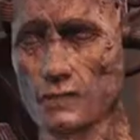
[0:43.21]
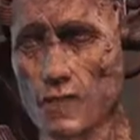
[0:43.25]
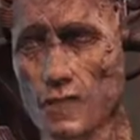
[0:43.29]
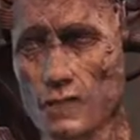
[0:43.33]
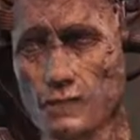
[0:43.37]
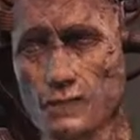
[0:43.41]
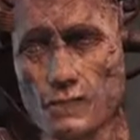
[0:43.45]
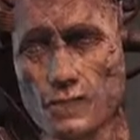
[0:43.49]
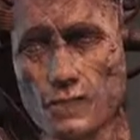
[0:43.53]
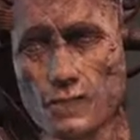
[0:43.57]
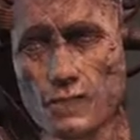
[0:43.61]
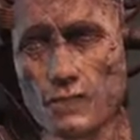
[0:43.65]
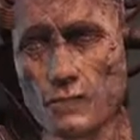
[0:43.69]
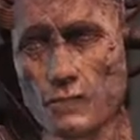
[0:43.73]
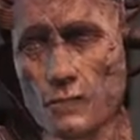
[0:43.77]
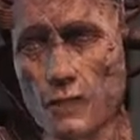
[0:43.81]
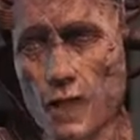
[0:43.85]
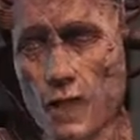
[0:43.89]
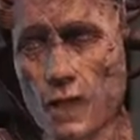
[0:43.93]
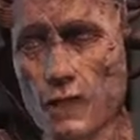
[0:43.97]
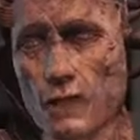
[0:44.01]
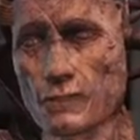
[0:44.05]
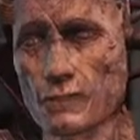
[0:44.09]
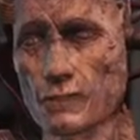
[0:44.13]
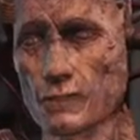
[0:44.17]
facing the
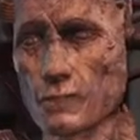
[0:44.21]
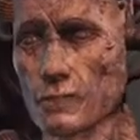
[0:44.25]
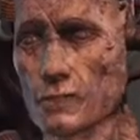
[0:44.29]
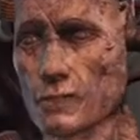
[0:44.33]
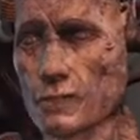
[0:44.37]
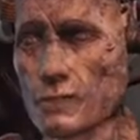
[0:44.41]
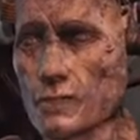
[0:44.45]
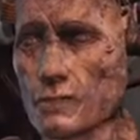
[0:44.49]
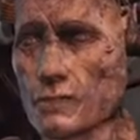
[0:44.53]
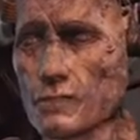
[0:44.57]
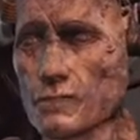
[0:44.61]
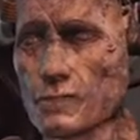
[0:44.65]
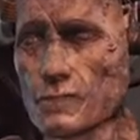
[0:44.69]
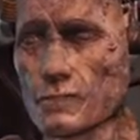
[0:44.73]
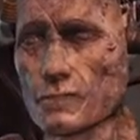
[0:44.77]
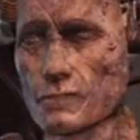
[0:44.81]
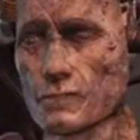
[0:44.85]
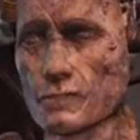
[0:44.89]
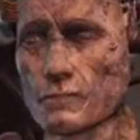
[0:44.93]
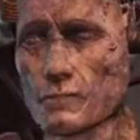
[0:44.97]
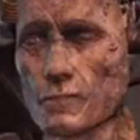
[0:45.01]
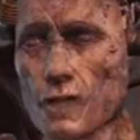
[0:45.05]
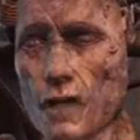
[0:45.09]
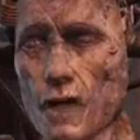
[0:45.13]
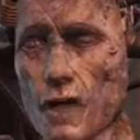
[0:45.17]
possibility
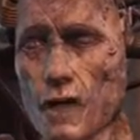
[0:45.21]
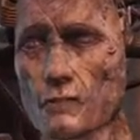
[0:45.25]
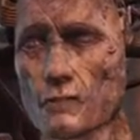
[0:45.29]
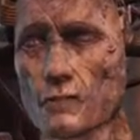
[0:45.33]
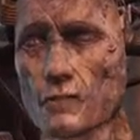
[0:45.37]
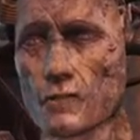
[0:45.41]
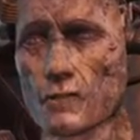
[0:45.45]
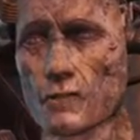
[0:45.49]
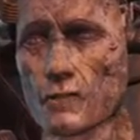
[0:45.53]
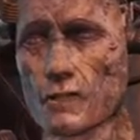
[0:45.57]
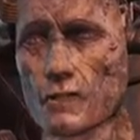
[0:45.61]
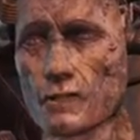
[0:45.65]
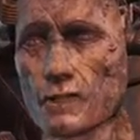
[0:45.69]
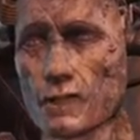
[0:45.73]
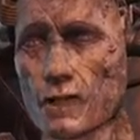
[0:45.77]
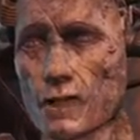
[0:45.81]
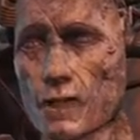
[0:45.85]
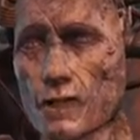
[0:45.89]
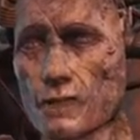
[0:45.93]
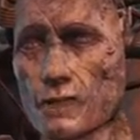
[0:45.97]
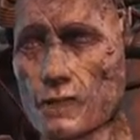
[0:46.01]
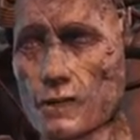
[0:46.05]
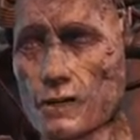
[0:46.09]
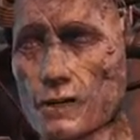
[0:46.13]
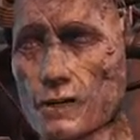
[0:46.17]
of her
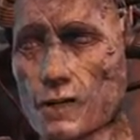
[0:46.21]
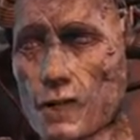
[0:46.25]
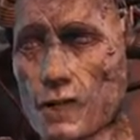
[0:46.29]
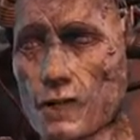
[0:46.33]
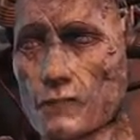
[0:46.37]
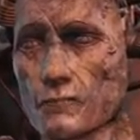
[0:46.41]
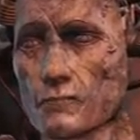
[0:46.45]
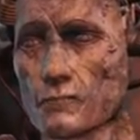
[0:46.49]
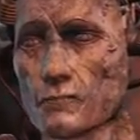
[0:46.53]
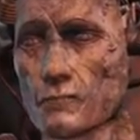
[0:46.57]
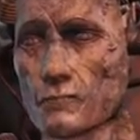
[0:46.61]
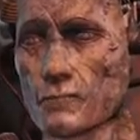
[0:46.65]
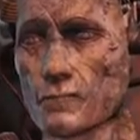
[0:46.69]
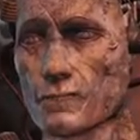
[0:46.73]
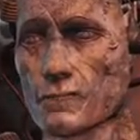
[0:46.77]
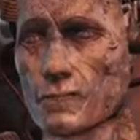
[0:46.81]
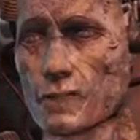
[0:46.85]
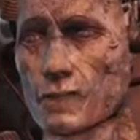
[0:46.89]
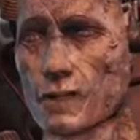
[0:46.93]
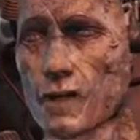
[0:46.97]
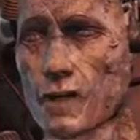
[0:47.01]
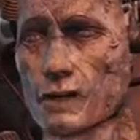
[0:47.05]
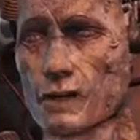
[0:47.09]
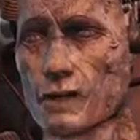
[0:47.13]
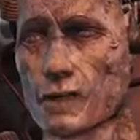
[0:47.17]
entire life
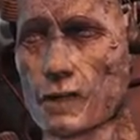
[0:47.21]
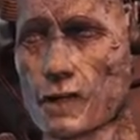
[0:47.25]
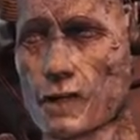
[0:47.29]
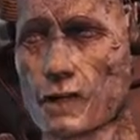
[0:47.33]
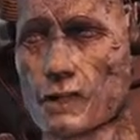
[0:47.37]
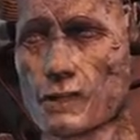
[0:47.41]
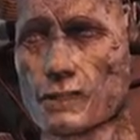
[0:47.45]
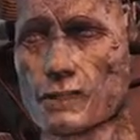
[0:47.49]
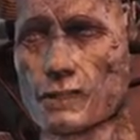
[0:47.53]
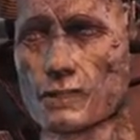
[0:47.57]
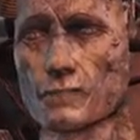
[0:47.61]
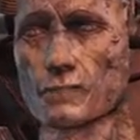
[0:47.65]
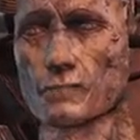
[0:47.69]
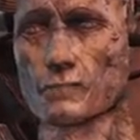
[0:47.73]
being a lie.